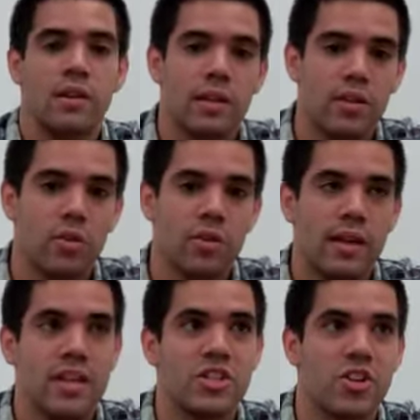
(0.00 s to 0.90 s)
little
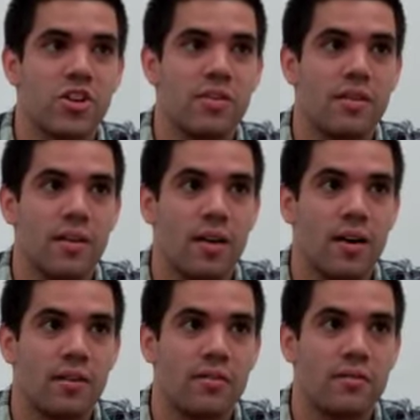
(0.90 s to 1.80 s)
intern
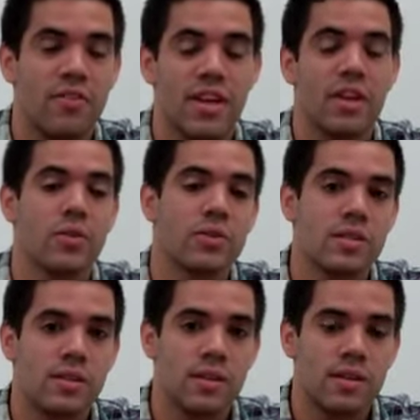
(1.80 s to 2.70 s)
uh, videos,